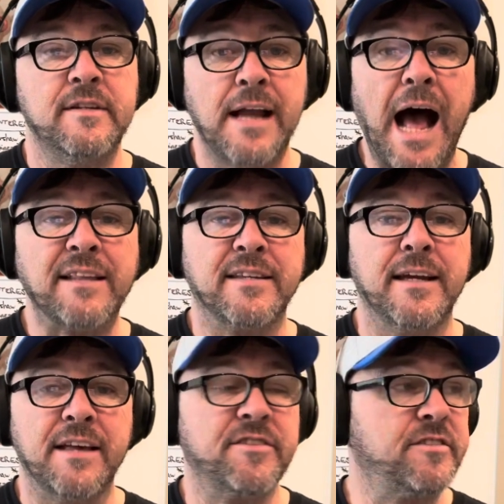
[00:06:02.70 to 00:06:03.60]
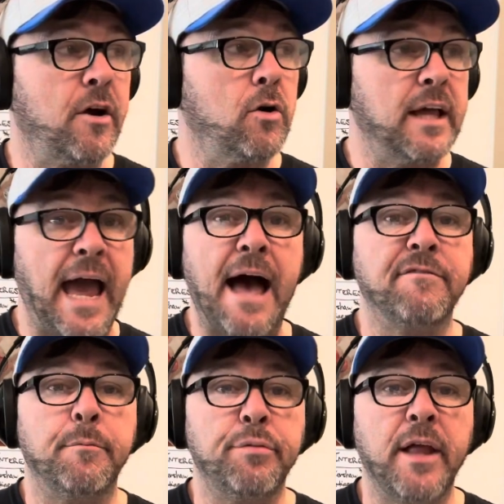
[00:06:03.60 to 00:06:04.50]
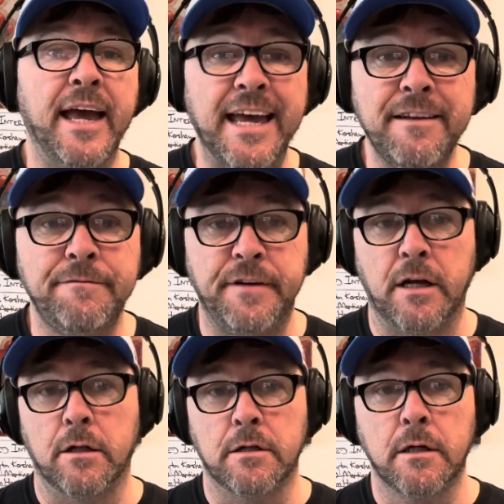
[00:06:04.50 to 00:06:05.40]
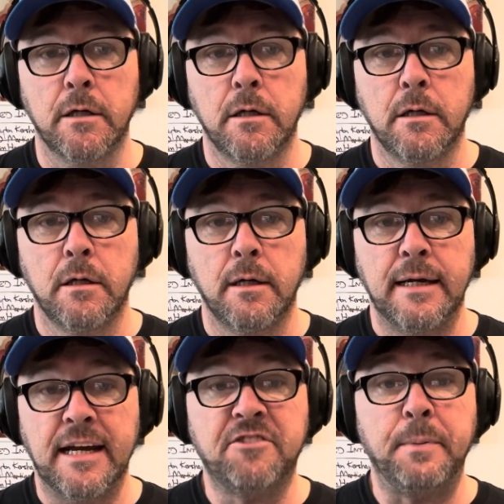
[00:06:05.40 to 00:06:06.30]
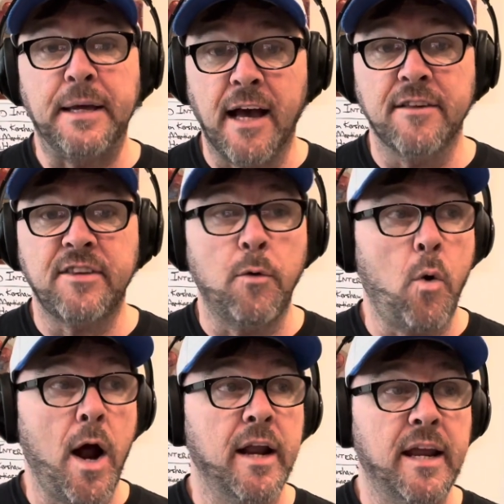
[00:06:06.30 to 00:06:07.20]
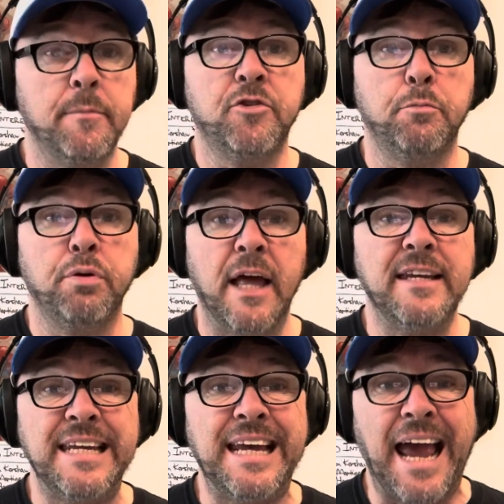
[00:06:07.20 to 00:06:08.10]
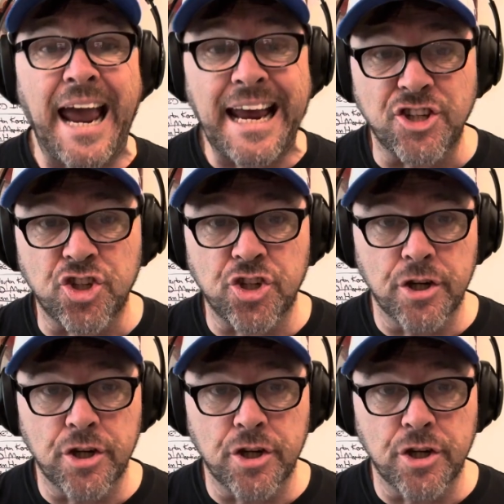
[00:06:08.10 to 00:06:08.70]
not to necessarily have him play infield, it's because they wanted him to play DH